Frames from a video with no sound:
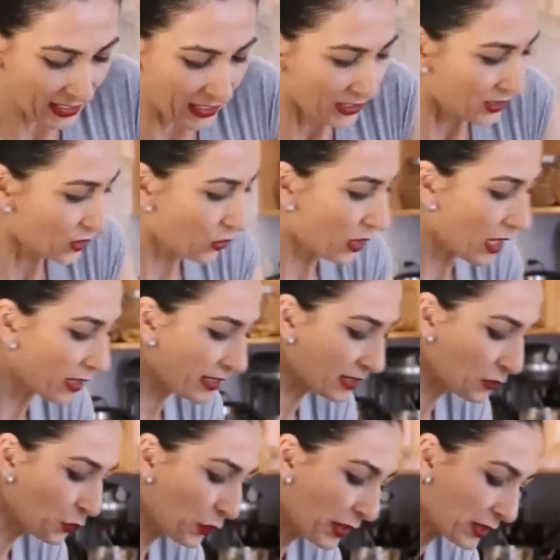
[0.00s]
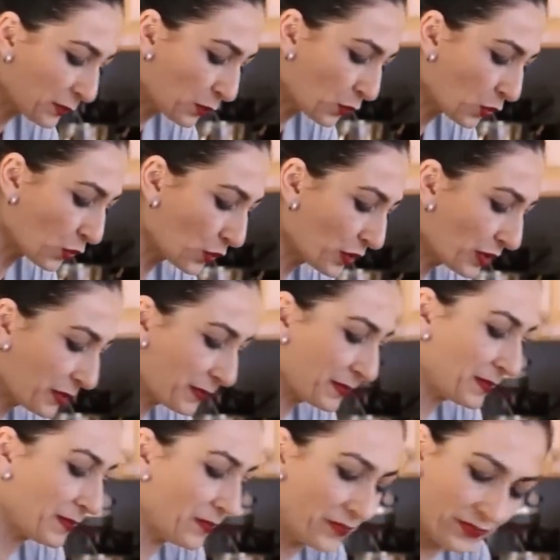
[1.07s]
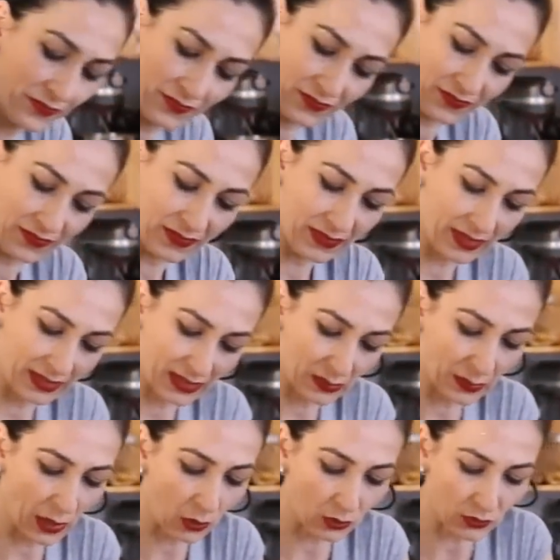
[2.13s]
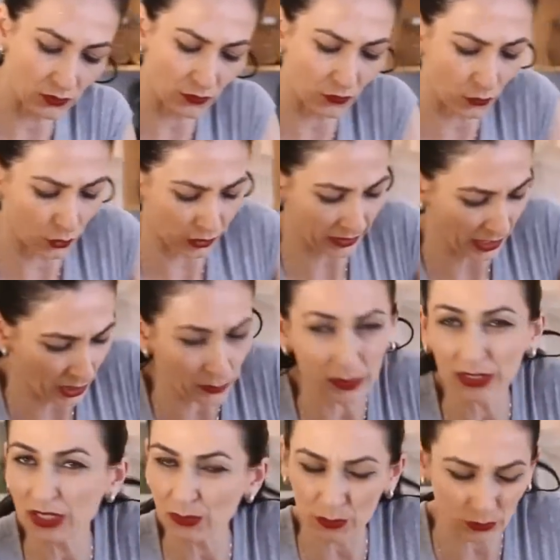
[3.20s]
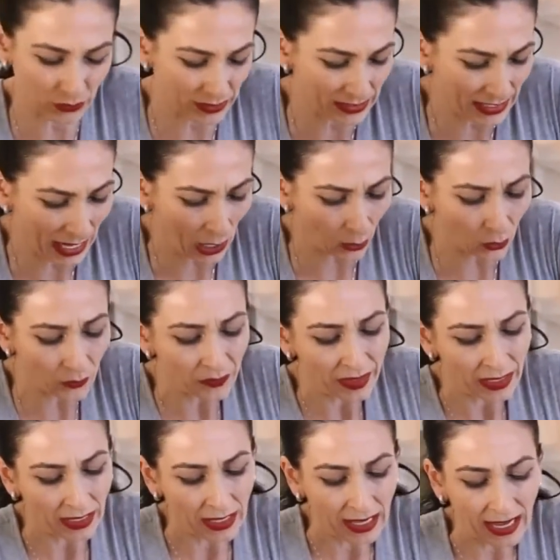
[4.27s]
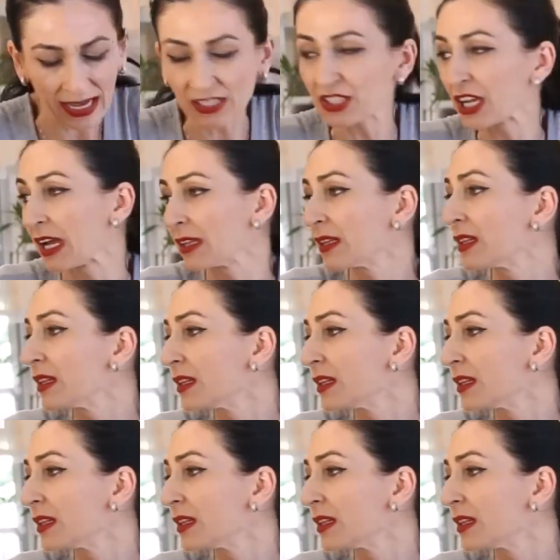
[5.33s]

So I'll add 1 more. It's about 4 tablespoons now. Hajan.